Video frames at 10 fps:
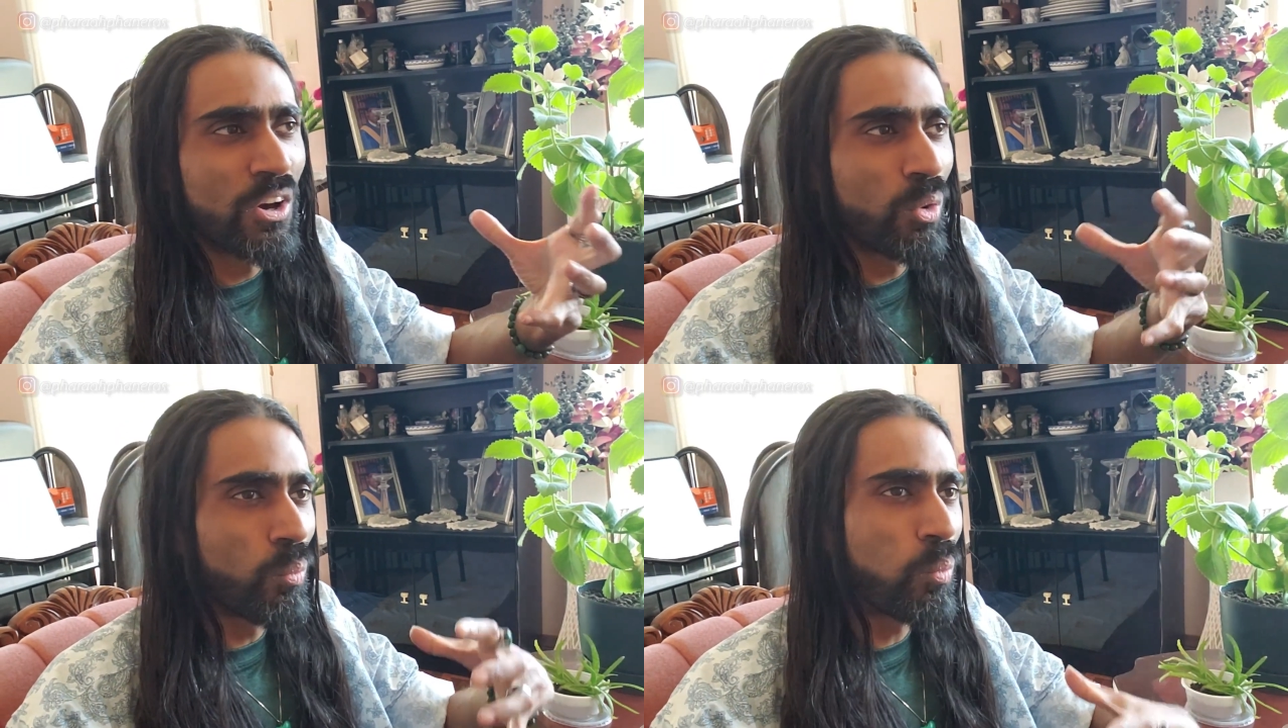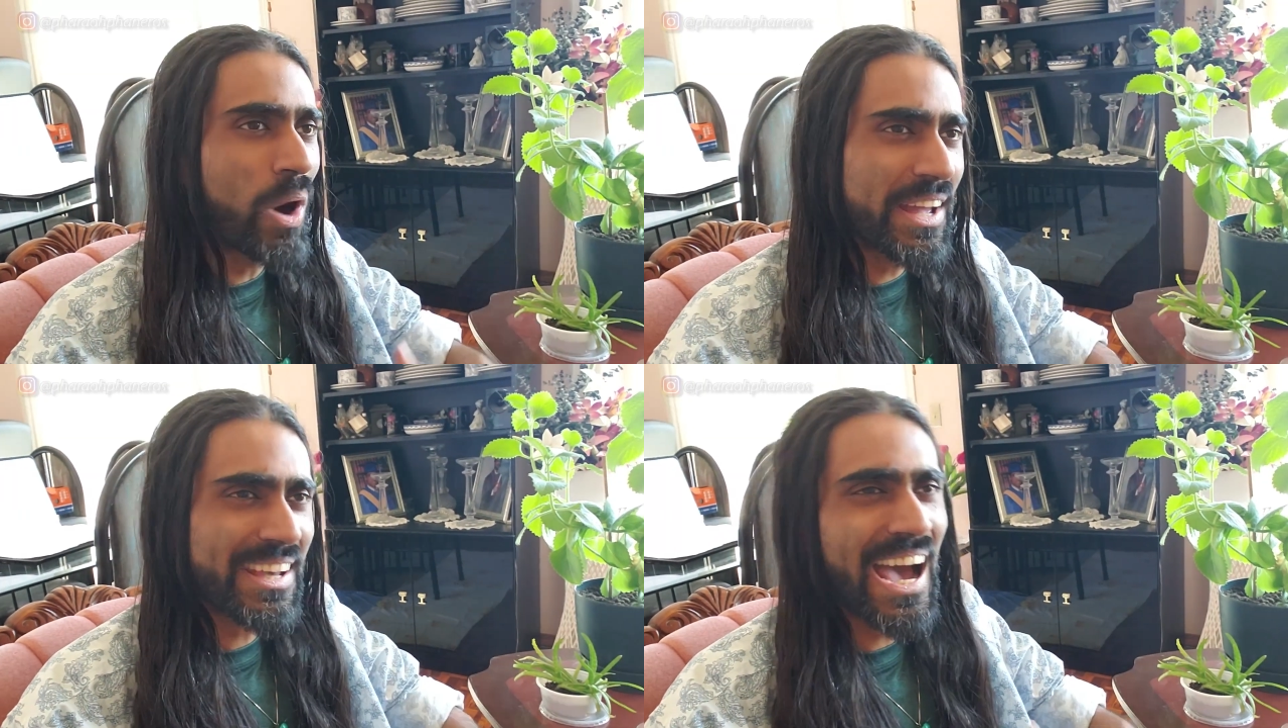
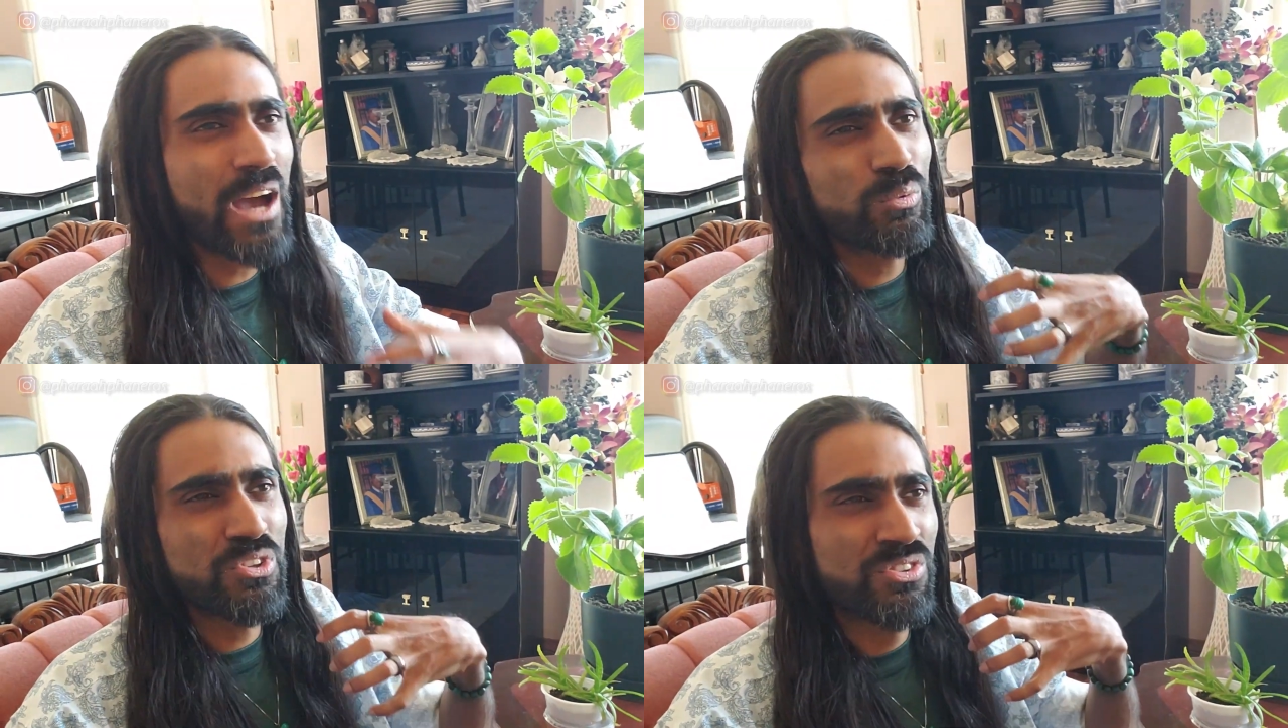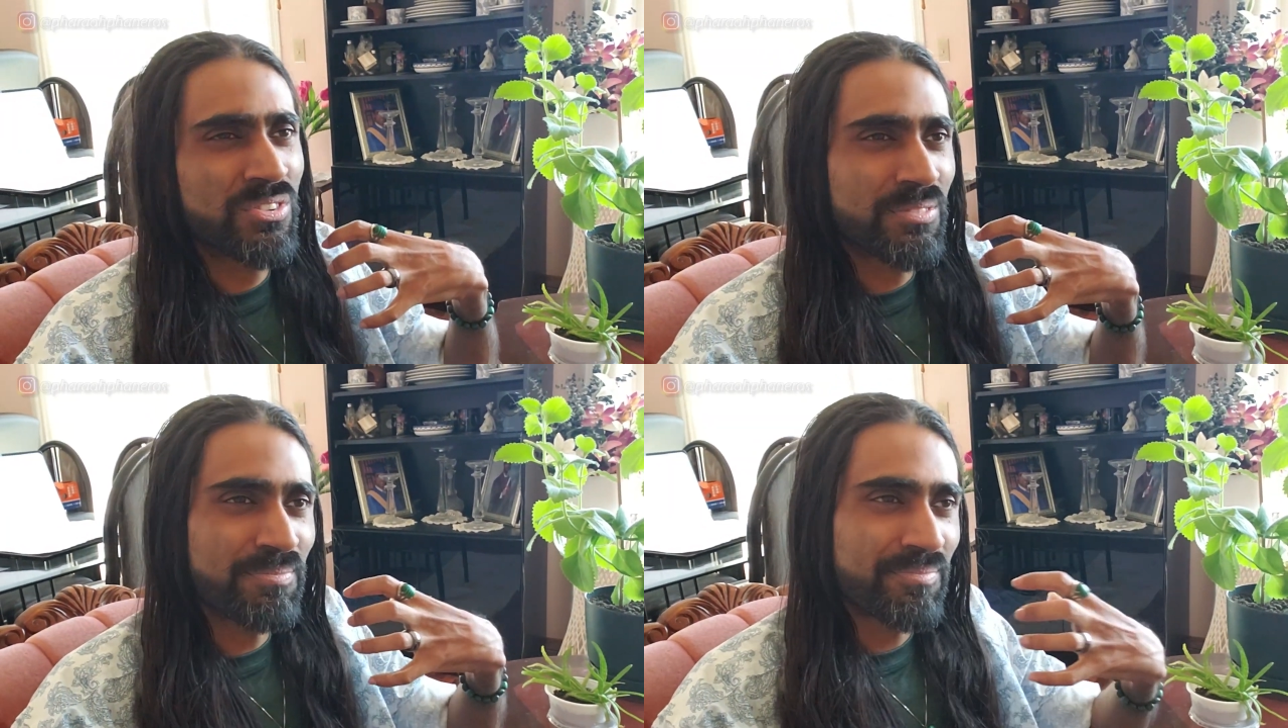what I
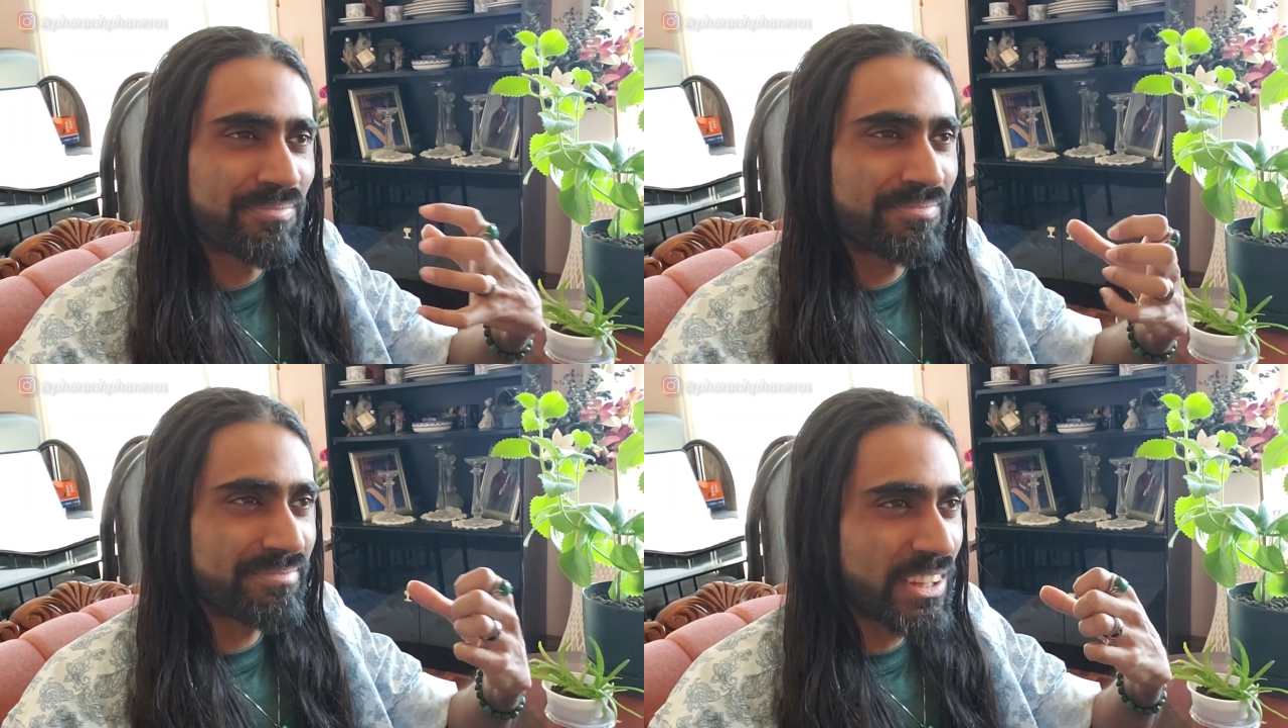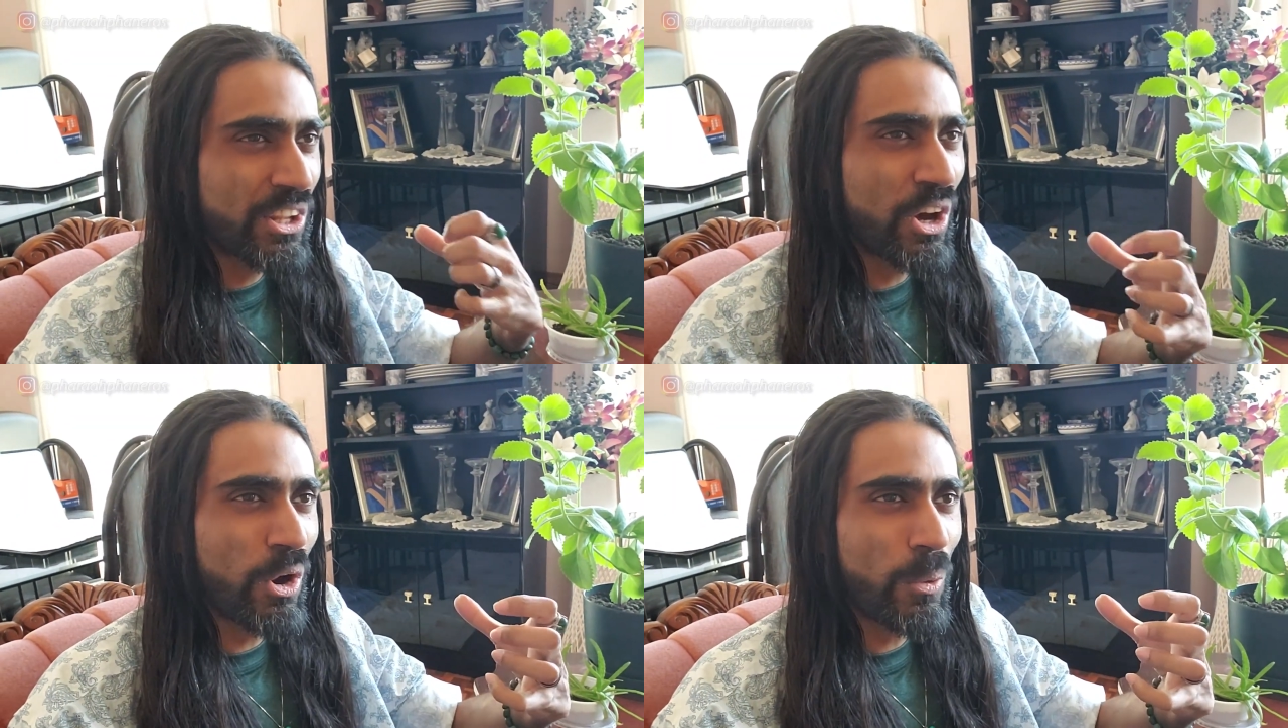was, you
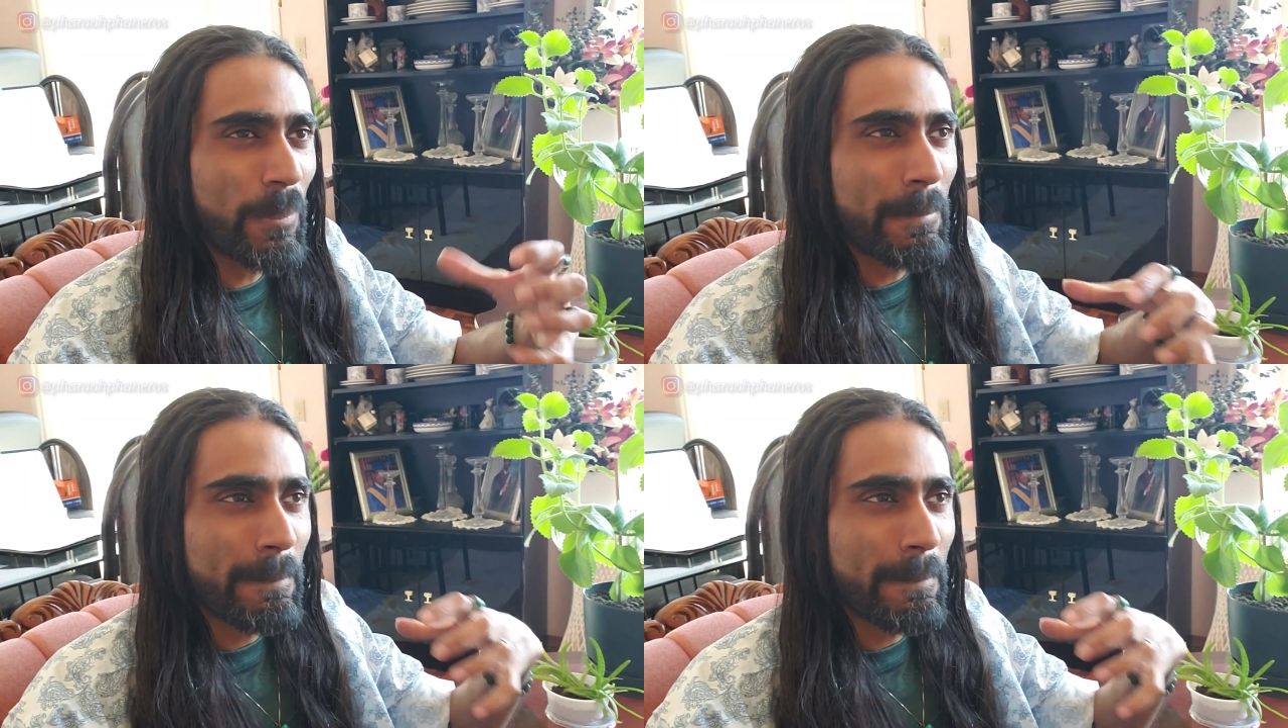know,